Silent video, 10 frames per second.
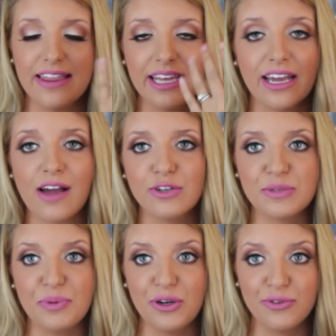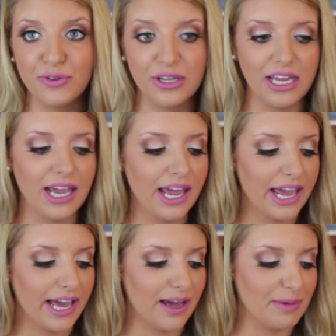think it covers beautifully,
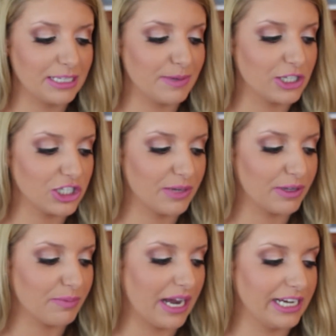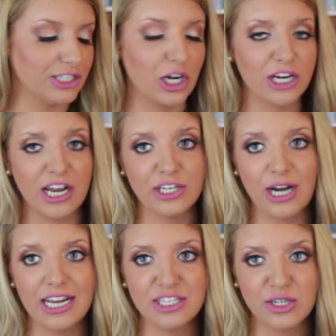especially with my dark
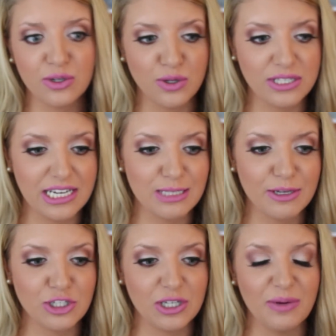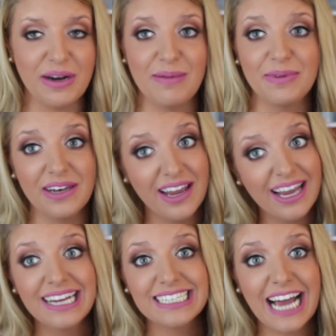under eye circles, especially when I'm
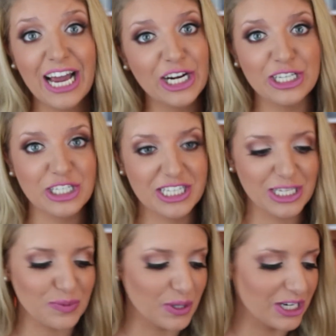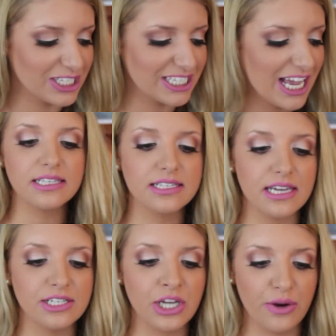tired, it just gets worse. The
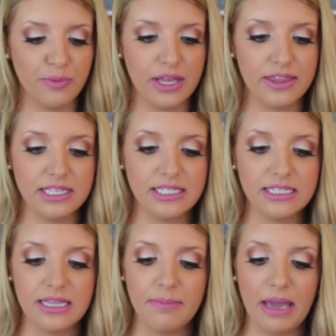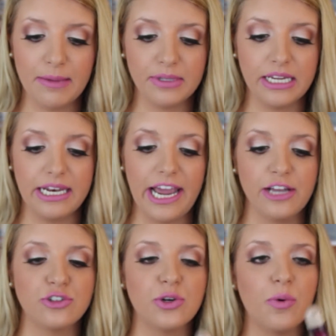skin tone one, this is the Maybelline
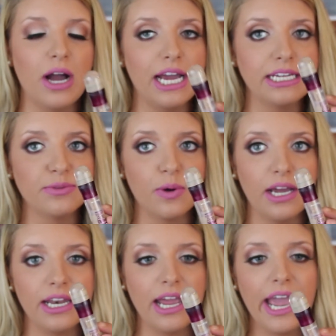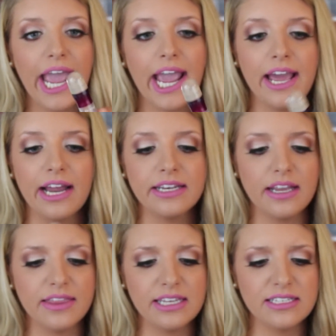Age Rewind one, and
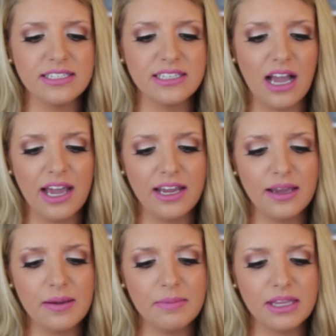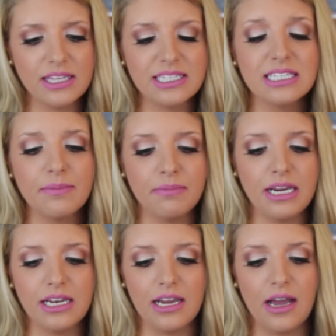this is in
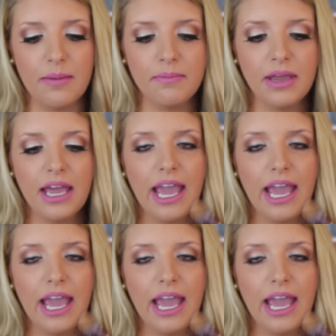medium,